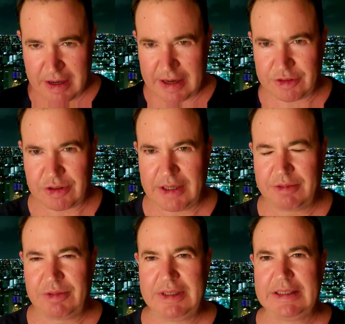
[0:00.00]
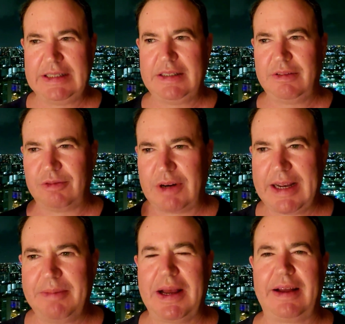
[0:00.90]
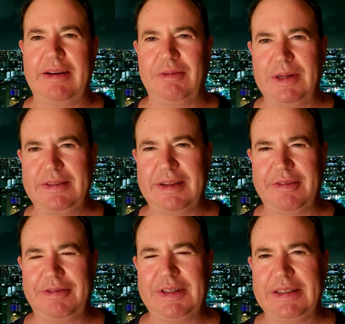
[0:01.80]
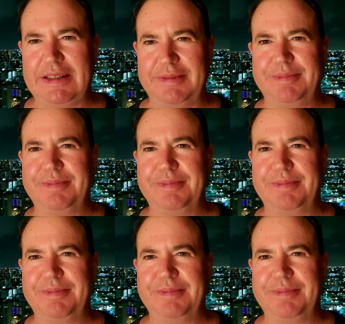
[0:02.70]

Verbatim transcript: and try to really write about it. What is that feeling?